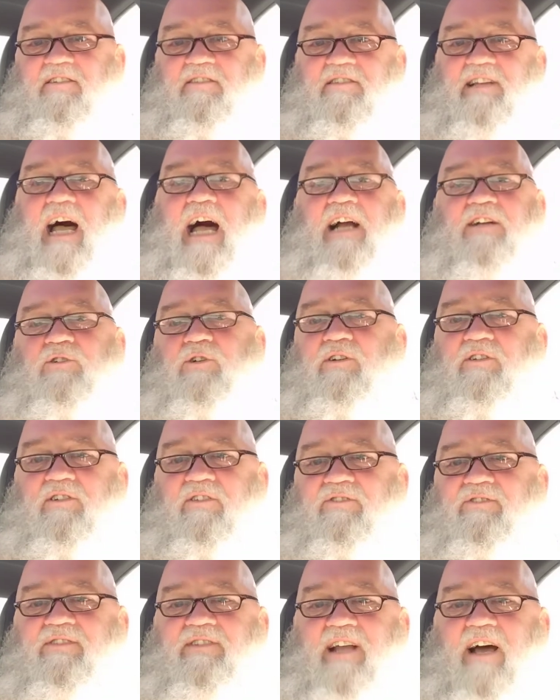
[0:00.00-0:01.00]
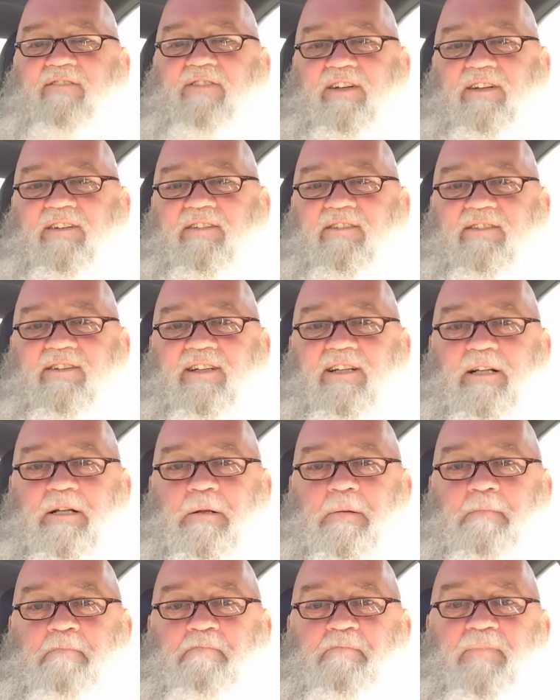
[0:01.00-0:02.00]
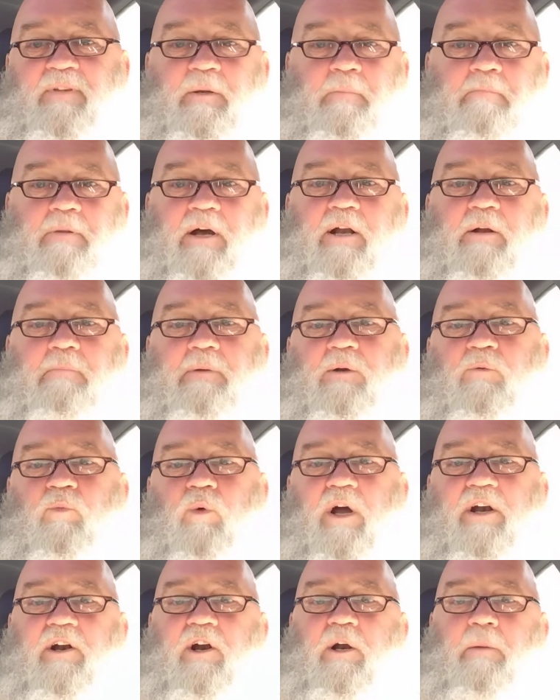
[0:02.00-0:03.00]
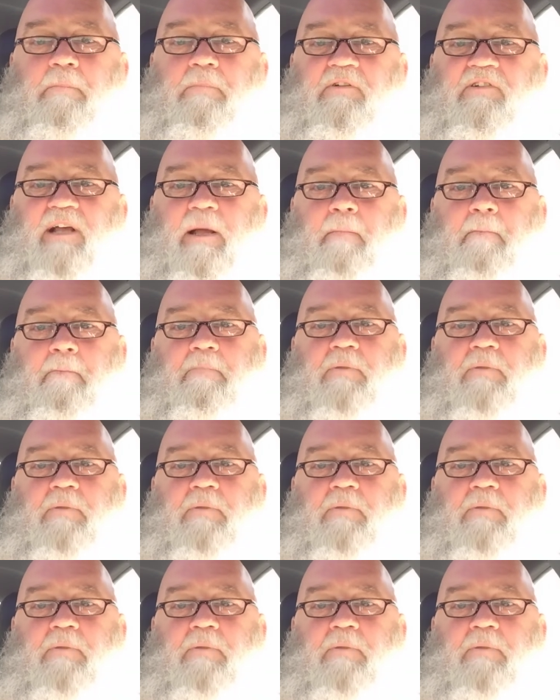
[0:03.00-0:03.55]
It's doctrines of devils. You better be 100%